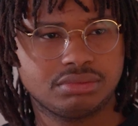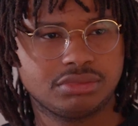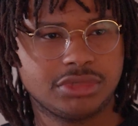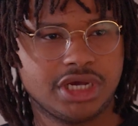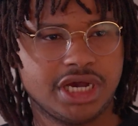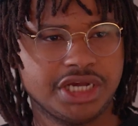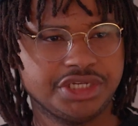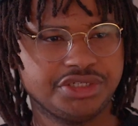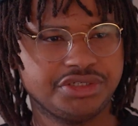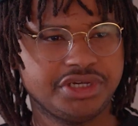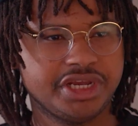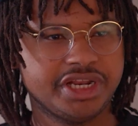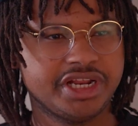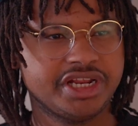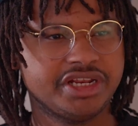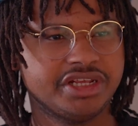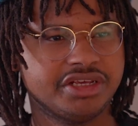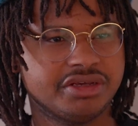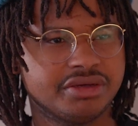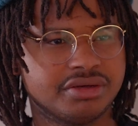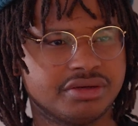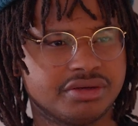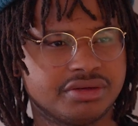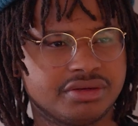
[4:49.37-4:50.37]
How'd you get in here?
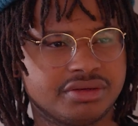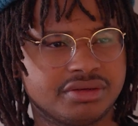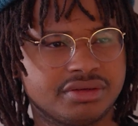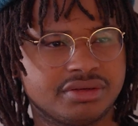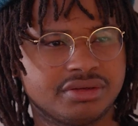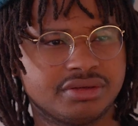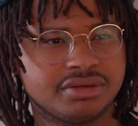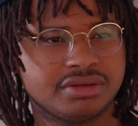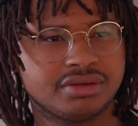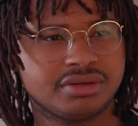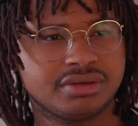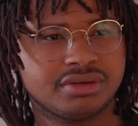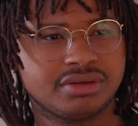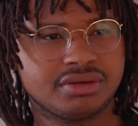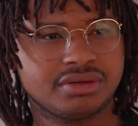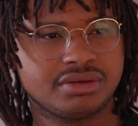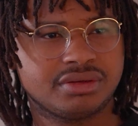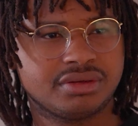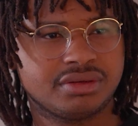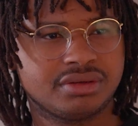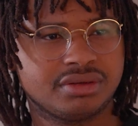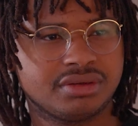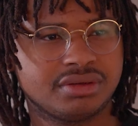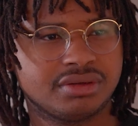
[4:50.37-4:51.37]

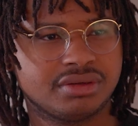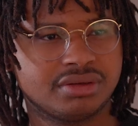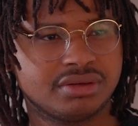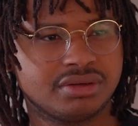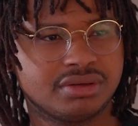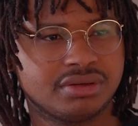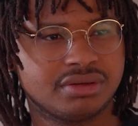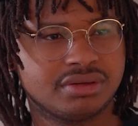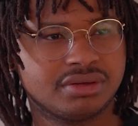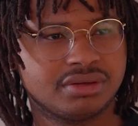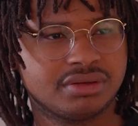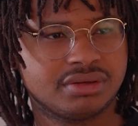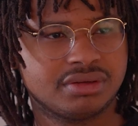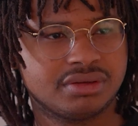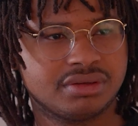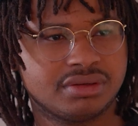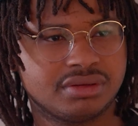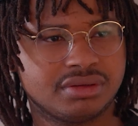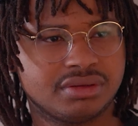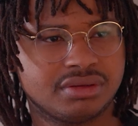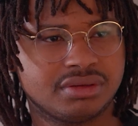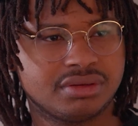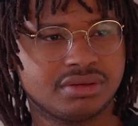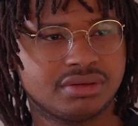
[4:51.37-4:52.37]
She gave me a
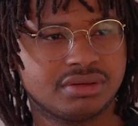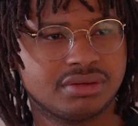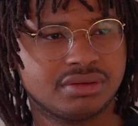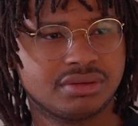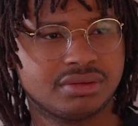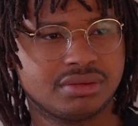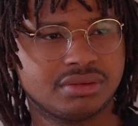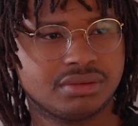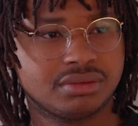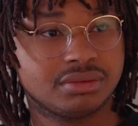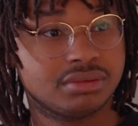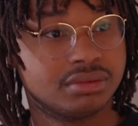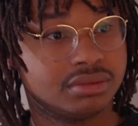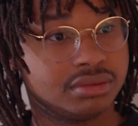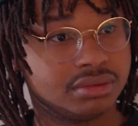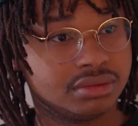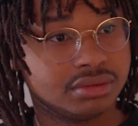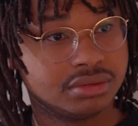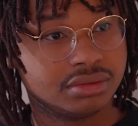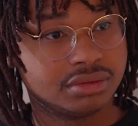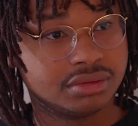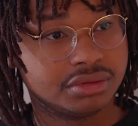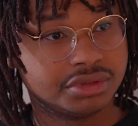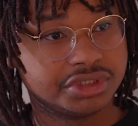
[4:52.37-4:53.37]
key.
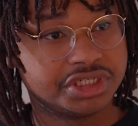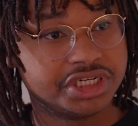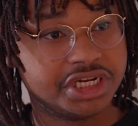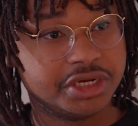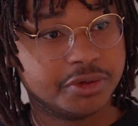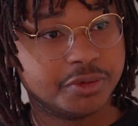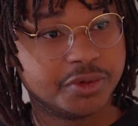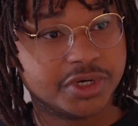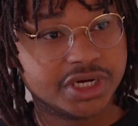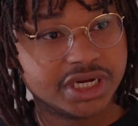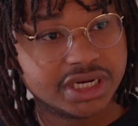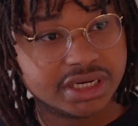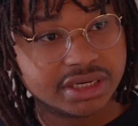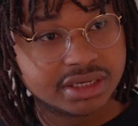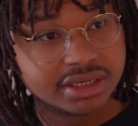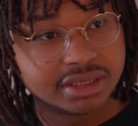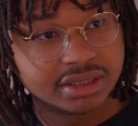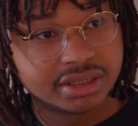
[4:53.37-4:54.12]
She did what?